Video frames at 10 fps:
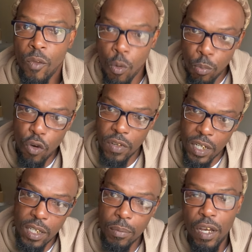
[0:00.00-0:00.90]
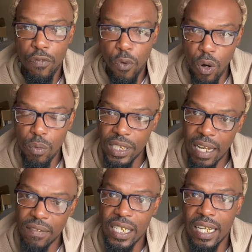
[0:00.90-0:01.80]
Moving a little bit forward with
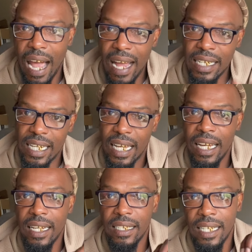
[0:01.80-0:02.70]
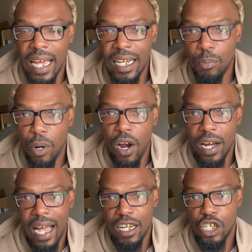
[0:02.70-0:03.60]
17, 18, Teddy Bear
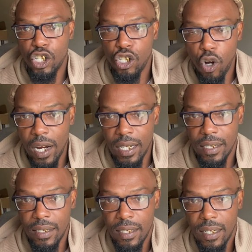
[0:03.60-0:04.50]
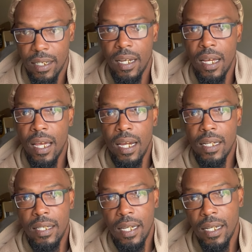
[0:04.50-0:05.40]
got shortened
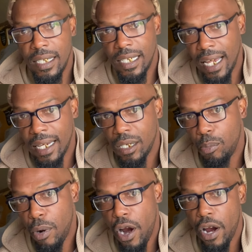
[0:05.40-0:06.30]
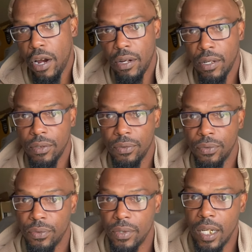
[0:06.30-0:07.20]
to just Bear,
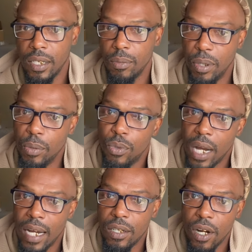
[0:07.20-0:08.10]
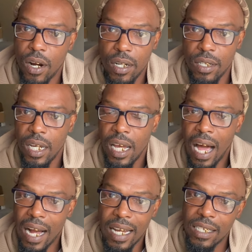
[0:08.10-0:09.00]
because people got tired of,
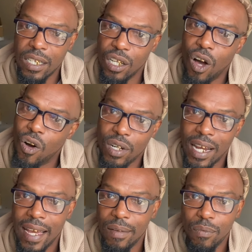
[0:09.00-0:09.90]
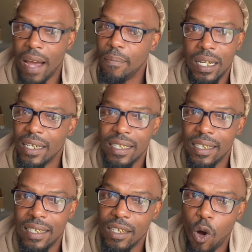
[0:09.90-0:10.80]
I guess, the long name, right? But
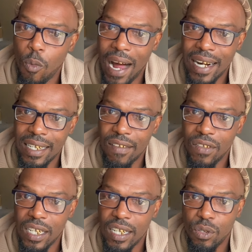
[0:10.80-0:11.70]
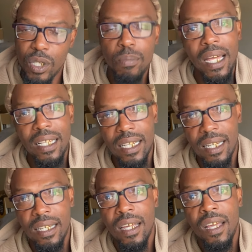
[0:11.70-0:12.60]
nobody never disrespected
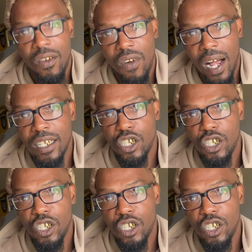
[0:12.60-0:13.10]
it, right?